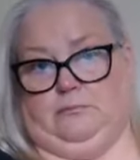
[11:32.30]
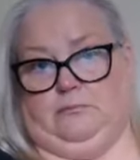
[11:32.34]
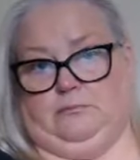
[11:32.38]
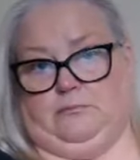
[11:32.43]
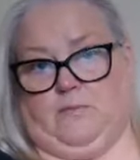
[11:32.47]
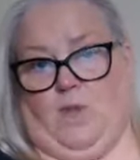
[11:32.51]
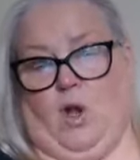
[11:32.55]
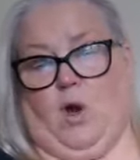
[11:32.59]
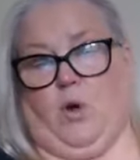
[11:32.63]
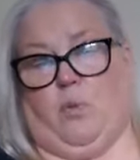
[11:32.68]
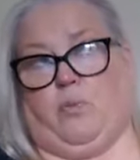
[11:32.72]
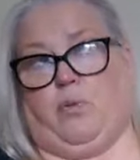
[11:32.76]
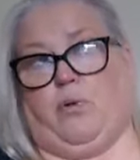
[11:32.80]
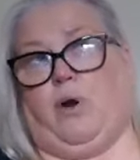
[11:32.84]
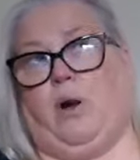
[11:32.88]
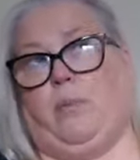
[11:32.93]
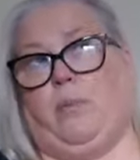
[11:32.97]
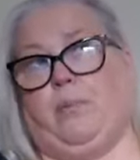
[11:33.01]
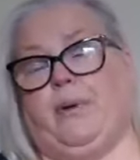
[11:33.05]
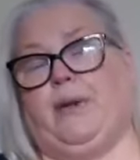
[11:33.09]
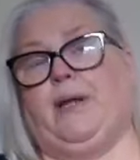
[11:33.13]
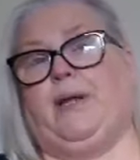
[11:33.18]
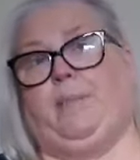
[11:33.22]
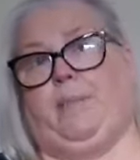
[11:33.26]
Or
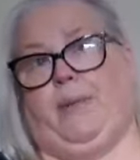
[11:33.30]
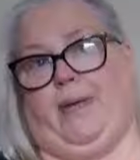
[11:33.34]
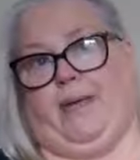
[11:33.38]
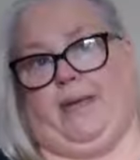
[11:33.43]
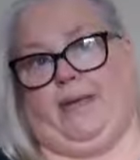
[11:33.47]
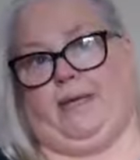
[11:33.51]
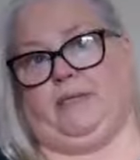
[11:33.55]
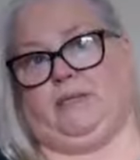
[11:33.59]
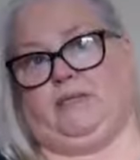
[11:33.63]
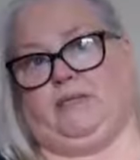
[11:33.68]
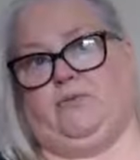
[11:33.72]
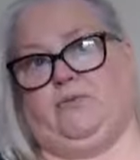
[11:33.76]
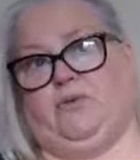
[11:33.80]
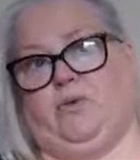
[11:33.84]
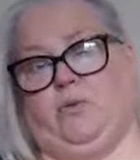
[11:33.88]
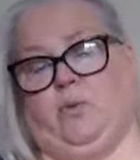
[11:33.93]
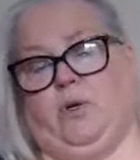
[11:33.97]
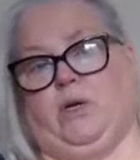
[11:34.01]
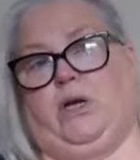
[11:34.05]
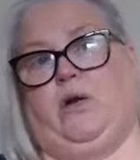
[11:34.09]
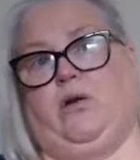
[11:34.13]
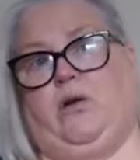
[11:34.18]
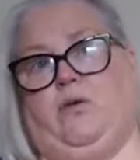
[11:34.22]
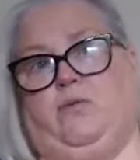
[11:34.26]
properly paid? If you're
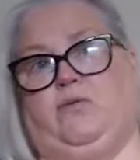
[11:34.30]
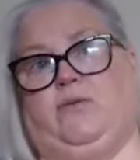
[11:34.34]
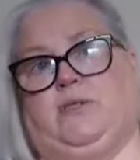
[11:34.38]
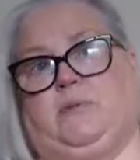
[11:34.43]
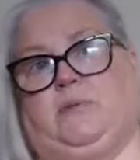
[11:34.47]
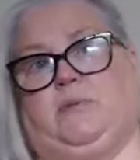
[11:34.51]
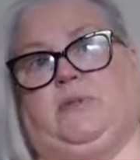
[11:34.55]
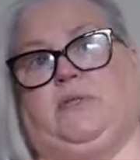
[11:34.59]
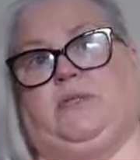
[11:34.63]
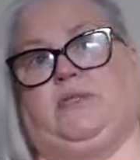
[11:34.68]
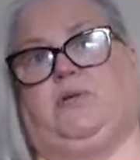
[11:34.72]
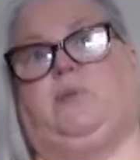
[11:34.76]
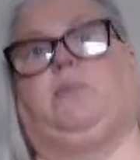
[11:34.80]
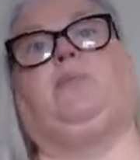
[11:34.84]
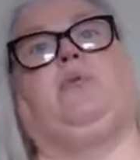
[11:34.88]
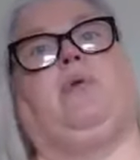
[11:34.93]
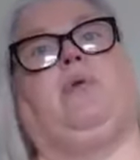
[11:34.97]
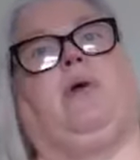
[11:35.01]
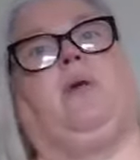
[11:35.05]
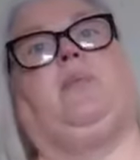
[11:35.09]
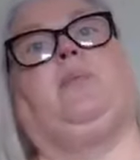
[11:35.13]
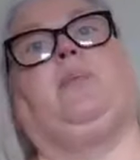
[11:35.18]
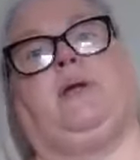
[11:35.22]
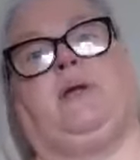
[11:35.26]
working overtime but they don't
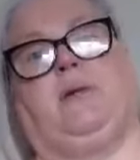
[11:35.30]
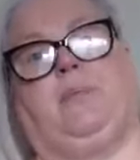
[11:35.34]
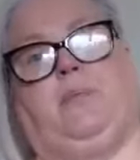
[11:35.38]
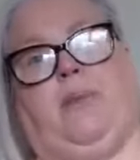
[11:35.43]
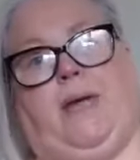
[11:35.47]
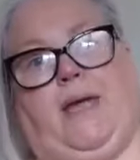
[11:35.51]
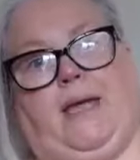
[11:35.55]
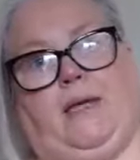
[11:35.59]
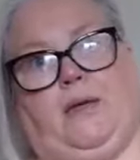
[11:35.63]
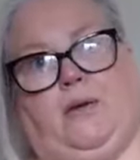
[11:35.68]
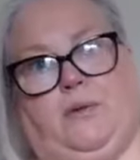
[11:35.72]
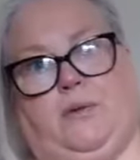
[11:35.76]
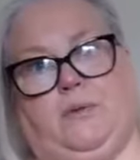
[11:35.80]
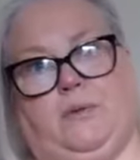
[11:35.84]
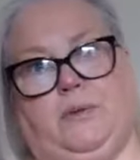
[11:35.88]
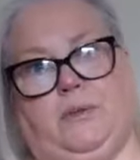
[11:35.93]
properly pay you,